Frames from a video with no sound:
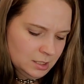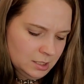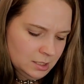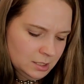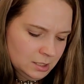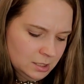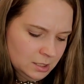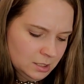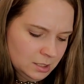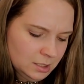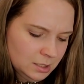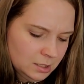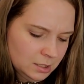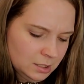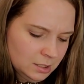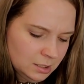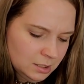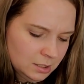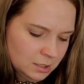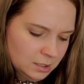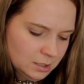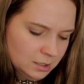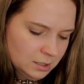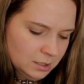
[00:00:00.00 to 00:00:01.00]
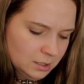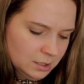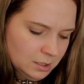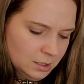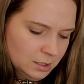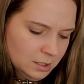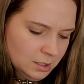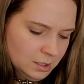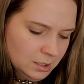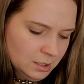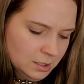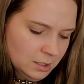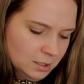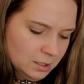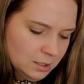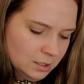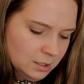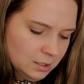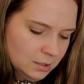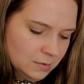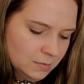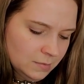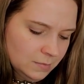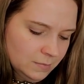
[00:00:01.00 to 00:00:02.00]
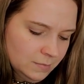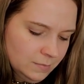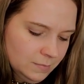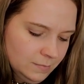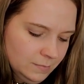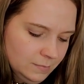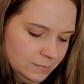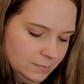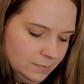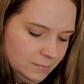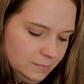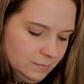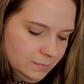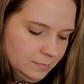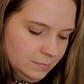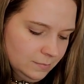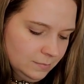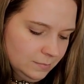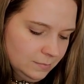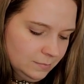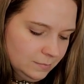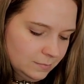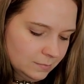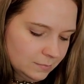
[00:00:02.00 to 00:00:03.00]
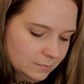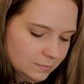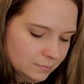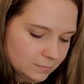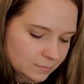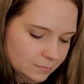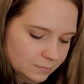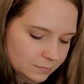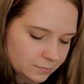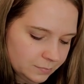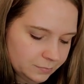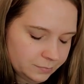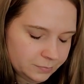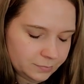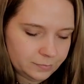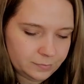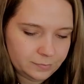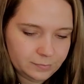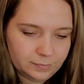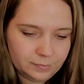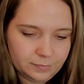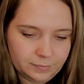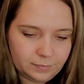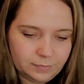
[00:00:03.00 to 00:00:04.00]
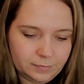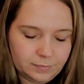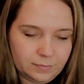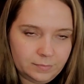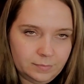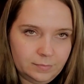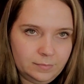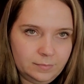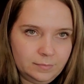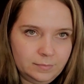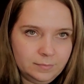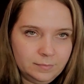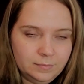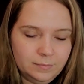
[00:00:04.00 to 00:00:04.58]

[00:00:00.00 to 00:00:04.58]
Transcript: Nothing is said.